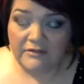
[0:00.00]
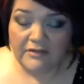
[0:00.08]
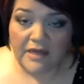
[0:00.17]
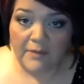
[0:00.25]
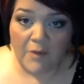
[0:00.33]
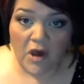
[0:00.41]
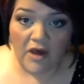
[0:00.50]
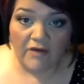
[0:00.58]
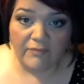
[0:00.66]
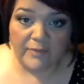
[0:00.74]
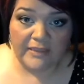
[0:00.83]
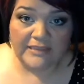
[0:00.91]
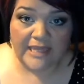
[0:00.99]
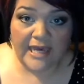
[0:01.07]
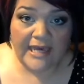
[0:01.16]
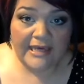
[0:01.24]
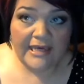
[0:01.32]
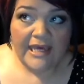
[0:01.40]
come off because
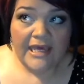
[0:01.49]
I